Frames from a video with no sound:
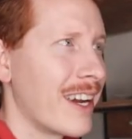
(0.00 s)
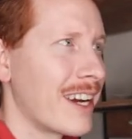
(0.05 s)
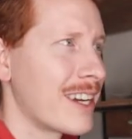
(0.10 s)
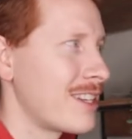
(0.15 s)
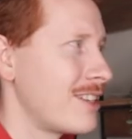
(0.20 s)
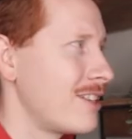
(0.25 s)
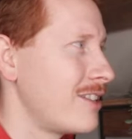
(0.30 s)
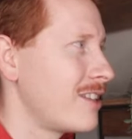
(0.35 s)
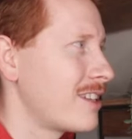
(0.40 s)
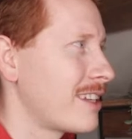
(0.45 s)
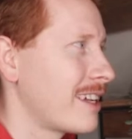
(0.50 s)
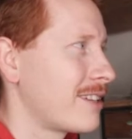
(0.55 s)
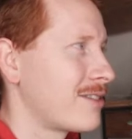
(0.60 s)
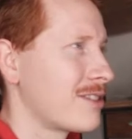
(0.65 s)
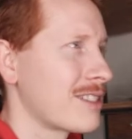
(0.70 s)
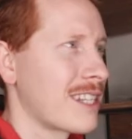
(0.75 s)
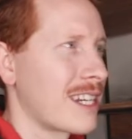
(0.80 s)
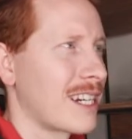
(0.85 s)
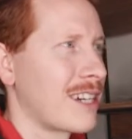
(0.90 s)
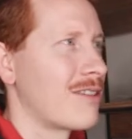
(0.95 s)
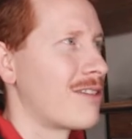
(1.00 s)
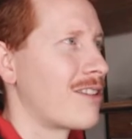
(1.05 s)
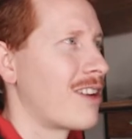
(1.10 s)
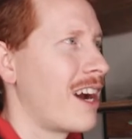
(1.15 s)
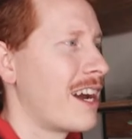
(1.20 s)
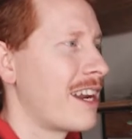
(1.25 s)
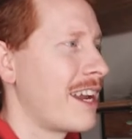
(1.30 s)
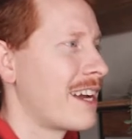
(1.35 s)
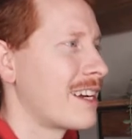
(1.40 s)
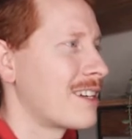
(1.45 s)
I knew that it was like a
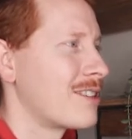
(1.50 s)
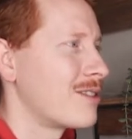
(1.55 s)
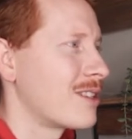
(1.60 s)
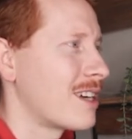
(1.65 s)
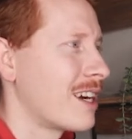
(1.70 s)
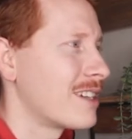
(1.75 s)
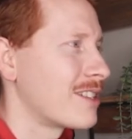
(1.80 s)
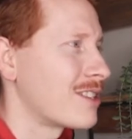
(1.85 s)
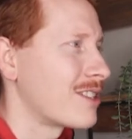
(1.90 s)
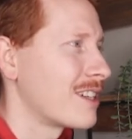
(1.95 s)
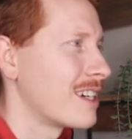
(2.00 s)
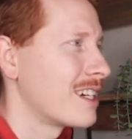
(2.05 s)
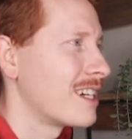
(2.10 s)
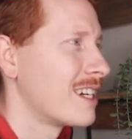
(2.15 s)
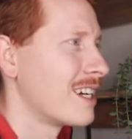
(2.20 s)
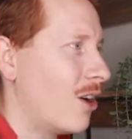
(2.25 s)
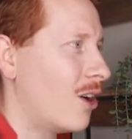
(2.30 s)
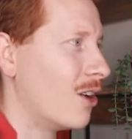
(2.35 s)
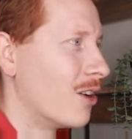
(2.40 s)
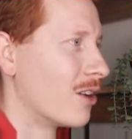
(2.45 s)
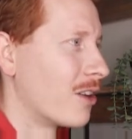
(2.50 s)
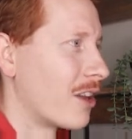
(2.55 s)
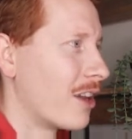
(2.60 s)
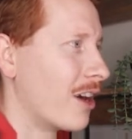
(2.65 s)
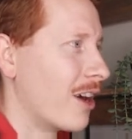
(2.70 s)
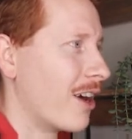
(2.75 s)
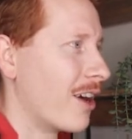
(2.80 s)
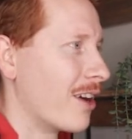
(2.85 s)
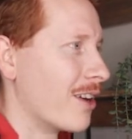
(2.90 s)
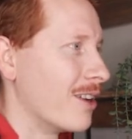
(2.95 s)
right angle country.
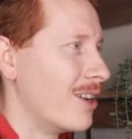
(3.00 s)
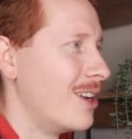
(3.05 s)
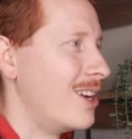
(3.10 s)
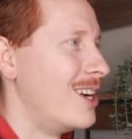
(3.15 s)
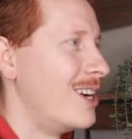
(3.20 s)
Although,